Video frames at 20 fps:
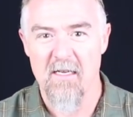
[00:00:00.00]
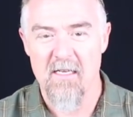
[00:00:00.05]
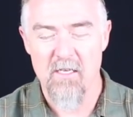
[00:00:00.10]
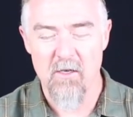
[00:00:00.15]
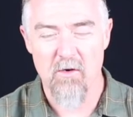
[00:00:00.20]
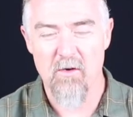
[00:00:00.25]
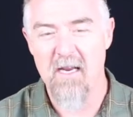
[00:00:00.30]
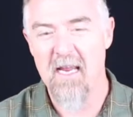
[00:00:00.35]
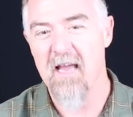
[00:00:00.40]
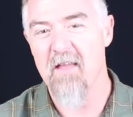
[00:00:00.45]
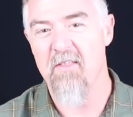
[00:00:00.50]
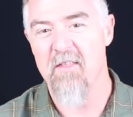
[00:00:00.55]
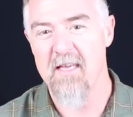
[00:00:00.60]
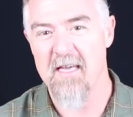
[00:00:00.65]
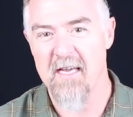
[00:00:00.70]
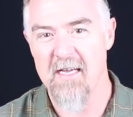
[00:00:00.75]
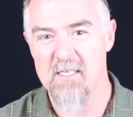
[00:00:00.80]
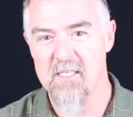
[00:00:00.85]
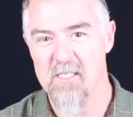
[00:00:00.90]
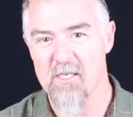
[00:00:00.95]
You'll get
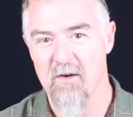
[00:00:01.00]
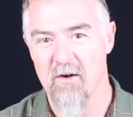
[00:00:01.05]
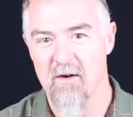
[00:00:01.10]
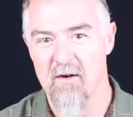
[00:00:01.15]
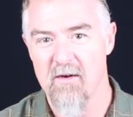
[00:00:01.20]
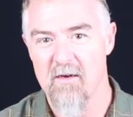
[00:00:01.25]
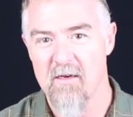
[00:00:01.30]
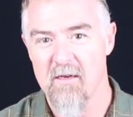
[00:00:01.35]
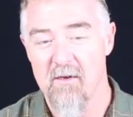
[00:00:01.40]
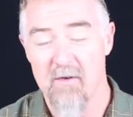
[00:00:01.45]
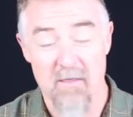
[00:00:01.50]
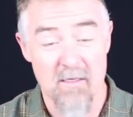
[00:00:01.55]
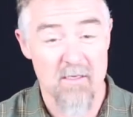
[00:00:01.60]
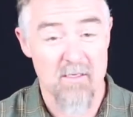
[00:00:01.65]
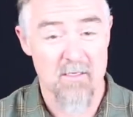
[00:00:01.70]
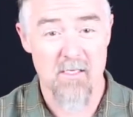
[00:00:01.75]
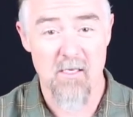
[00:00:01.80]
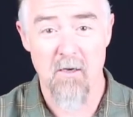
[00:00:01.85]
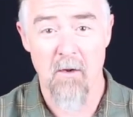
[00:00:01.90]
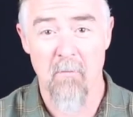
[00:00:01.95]
the answer.
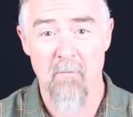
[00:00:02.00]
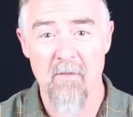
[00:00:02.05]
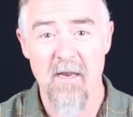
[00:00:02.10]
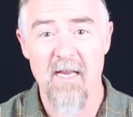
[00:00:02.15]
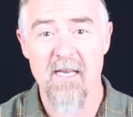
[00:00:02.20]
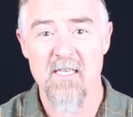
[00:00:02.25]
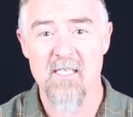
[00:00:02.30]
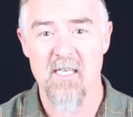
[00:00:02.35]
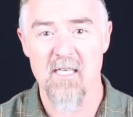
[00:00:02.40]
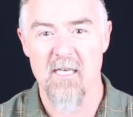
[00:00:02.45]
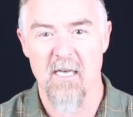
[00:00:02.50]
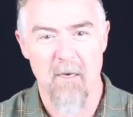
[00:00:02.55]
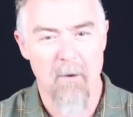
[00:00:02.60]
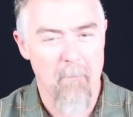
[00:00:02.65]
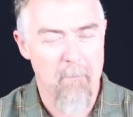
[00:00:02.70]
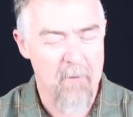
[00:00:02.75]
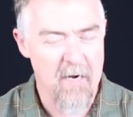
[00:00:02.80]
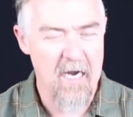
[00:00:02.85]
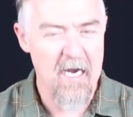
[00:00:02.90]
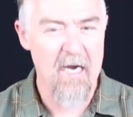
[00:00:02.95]
It's an amazing and a
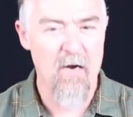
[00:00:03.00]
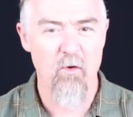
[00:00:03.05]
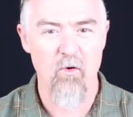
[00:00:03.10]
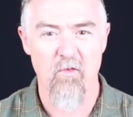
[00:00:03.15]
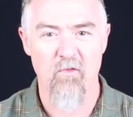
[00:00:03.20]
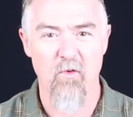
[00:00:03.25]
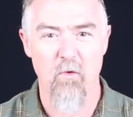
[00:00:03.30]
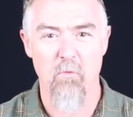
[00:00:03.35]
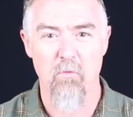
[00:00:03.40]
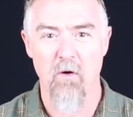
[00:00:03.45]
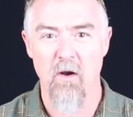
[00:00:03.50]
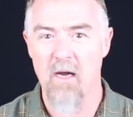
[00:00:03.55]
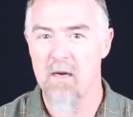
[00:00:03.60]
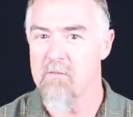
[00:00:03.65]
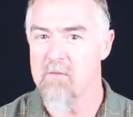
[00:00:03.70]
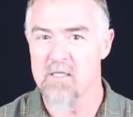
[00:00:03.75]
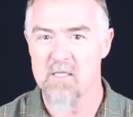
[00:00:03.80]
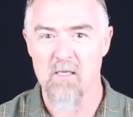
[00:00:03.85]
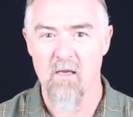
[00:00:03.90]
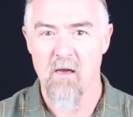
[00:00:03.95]
powerful
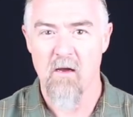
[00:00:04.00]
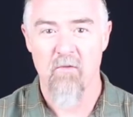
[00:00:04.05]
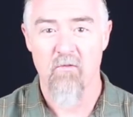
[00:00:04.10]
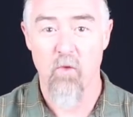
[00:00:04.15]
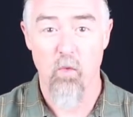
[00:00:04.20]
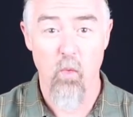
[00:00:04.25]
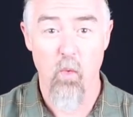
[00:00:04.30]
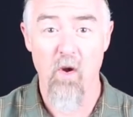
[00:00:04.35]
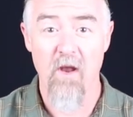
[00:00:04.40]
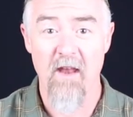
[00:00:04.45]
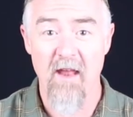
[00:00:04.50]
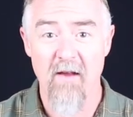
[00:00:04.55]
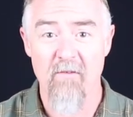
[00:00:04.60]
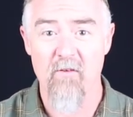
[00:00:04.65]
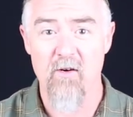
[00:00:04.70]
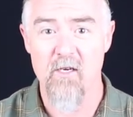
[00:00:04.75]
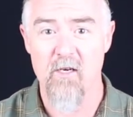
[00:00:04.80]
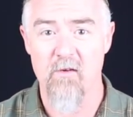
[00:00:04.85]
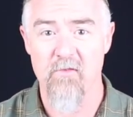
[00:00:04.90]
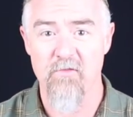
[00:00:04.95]
promise for
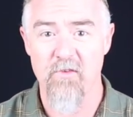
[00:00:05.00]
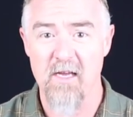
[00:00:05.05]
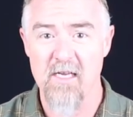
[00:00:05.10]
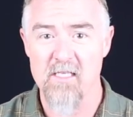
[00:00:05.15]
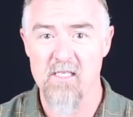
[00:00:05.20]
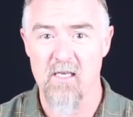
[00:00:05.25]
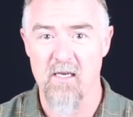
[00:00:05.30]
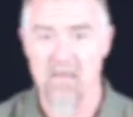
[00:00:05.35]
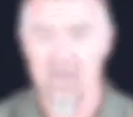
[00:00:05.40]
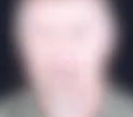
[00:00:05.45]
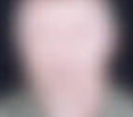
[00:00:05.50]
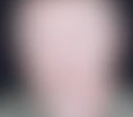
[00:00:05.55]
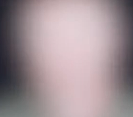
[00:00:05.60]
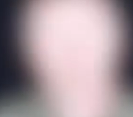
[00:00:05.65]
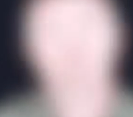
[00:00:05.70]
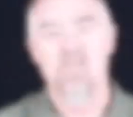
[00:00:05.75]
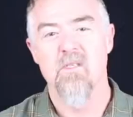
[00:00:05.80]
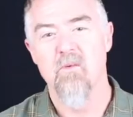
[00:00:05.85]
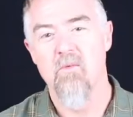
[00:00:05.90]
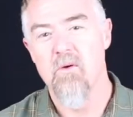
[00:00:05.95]
whatever you're facing.
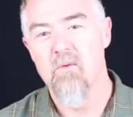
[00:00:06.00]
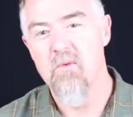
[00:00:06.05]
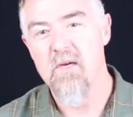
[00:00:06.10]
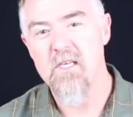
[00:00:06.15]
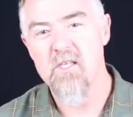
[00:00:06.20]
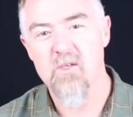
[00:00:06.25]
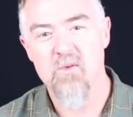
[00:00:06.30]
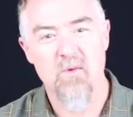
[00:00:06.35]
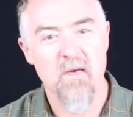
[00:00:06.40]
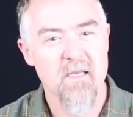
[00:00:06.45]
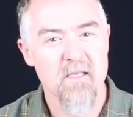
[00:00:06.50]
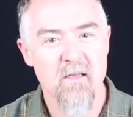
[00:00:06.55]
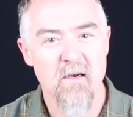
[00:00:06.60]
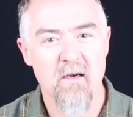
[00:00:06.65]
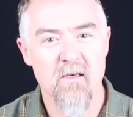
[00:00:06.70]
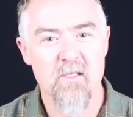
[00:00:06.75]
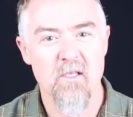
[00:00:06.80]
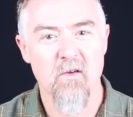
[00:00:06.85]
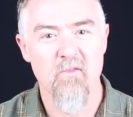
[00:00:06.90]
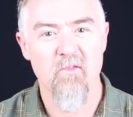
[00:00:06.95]
So when we strengthen
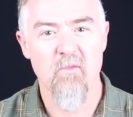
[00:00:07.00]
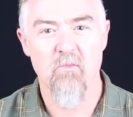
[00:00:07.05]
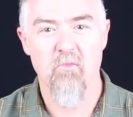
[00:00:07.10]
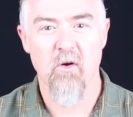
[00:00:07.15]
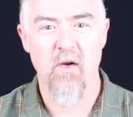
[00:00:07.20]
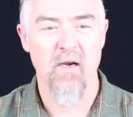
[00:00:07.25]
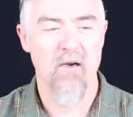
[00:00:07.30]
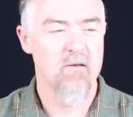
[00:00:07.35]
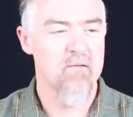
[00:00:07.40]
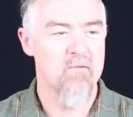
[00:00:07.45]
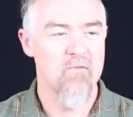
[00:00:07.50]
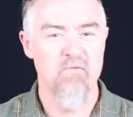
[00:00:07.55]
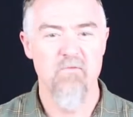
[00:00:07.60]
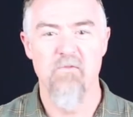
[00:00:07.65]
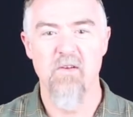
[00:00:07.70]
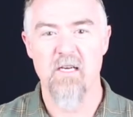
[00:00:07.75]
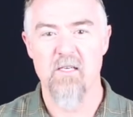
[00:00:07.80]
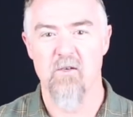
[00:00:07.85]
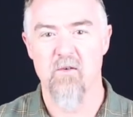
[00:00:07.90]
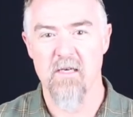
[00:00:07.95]
ourselves in prayer,
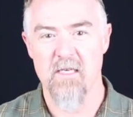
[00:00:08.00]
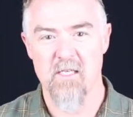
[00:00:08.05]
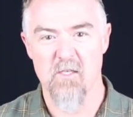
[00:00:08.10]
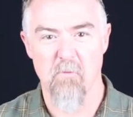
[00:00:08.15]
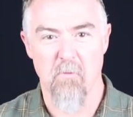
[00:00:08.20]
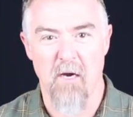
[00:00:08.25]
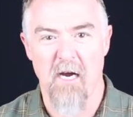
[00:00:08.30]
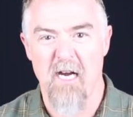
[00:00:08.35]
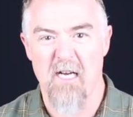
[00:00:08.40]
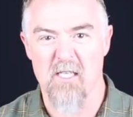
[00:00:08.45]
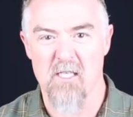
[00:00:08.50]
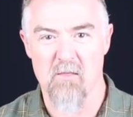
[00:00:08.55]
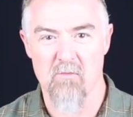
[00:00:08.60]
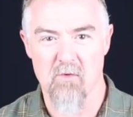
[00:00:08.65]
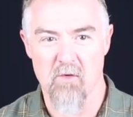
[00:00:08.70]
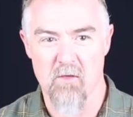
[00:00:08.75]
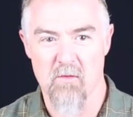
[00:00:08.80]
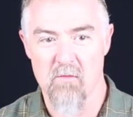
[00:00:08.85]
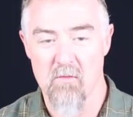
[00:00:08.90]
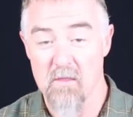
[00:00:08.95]
victory is
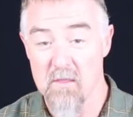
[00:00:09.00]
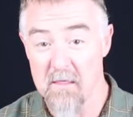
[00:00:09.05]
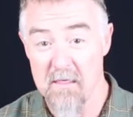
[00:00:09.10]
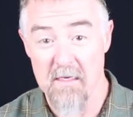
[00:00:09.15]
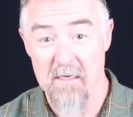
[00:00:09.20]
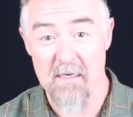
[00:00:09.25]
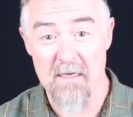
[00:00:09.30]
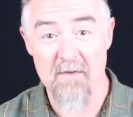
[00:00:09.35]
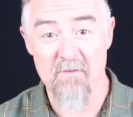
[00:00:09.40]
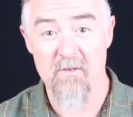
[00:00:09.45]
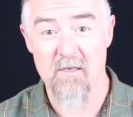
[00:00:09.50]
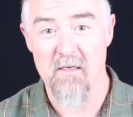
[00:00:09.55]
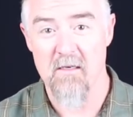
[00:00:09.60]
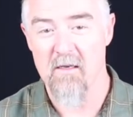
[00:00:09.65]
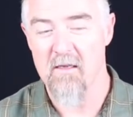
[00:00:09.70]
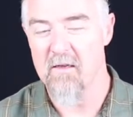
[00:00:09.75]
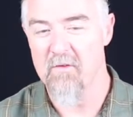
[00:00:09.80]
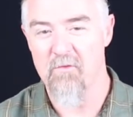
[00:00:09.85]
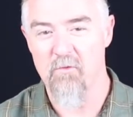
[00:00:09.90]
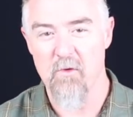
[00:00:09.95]
possible even
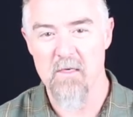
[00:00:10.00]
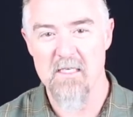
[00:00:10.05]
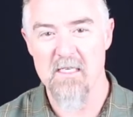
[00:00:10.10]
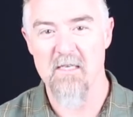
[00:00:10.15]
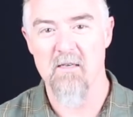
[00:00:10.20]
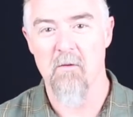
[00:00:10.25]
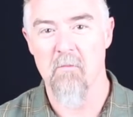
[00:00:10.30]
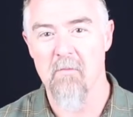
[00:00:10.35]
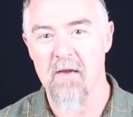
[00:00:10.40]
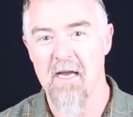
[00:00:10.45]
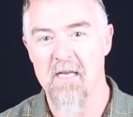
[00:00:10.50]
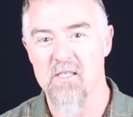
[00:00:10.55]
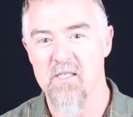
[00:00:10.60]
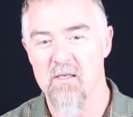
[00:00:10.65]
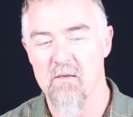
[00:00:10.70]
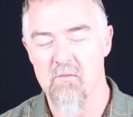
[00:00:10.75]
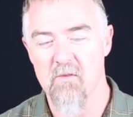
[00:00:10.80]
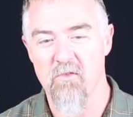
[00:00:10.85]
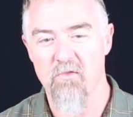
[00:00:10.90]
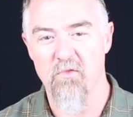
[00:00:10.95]
if we didn't
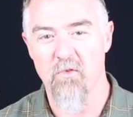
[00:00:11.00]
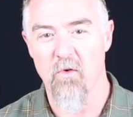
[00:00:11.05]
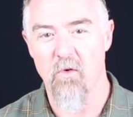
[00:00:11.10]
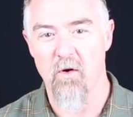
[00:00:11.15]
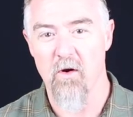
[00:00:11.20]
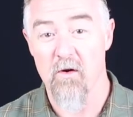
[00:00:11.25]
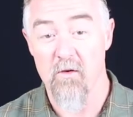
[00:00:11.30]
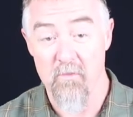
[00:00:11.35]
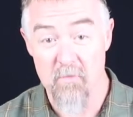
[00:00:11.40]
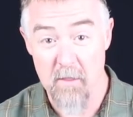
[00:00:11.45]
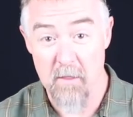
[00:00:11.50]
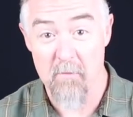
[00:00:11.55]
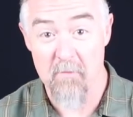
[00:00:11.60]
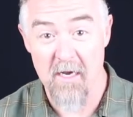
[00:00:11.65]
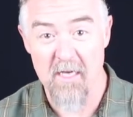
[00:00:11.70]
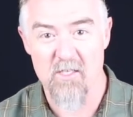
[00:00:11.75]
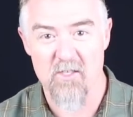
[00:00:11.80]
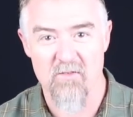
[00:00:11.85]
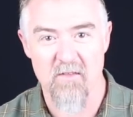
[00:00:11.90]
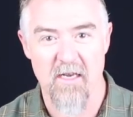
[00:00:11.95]
imagine it before,
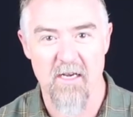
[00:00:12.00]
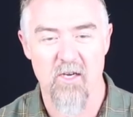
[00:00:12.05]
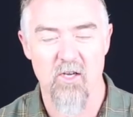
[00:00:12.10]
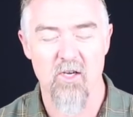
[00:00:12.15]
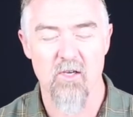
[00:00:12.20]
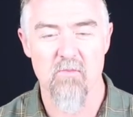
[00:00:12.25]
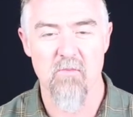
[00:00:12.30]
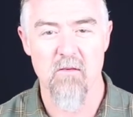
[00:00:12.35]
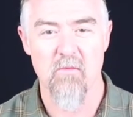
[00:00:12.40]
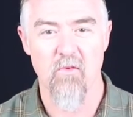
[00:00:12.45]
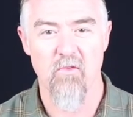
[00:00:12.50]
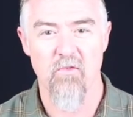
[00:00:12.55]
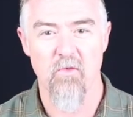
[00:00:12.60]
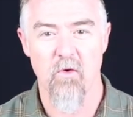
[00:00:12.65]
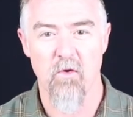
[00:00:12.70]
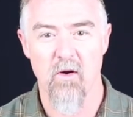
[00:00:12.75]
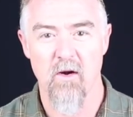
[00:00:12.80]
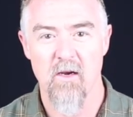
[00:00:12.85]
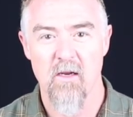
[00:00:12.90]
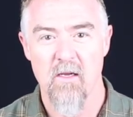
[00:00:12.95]
imagine that it could be
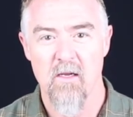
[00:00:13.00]
before.